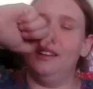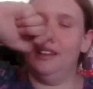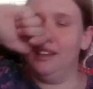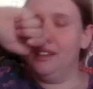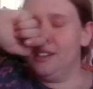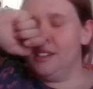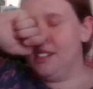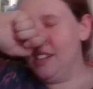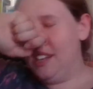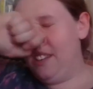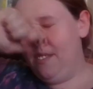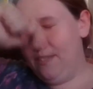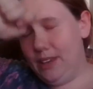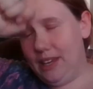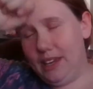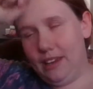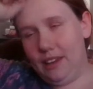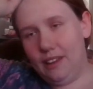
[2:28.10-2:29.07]
it just hit
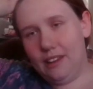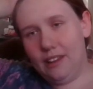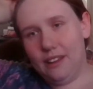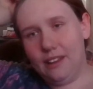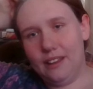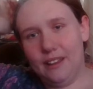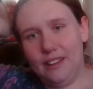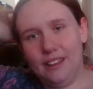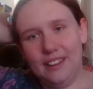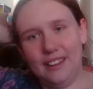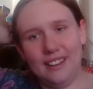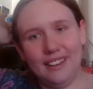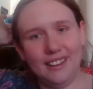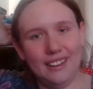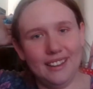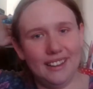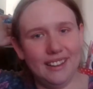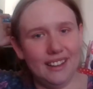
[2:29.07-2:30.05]
me
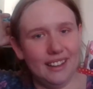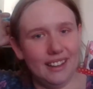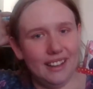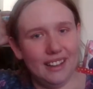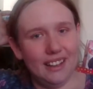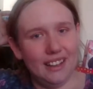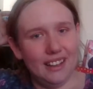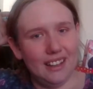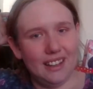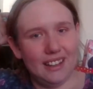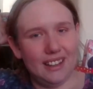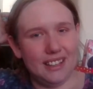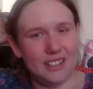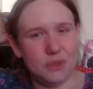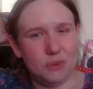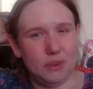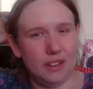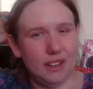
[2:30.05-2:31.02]
in
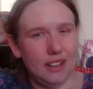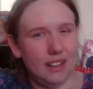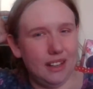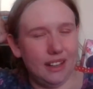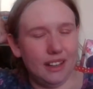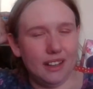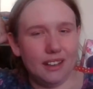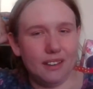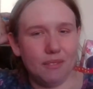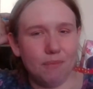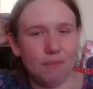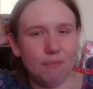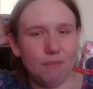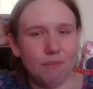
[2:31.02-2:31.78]
this way that, like,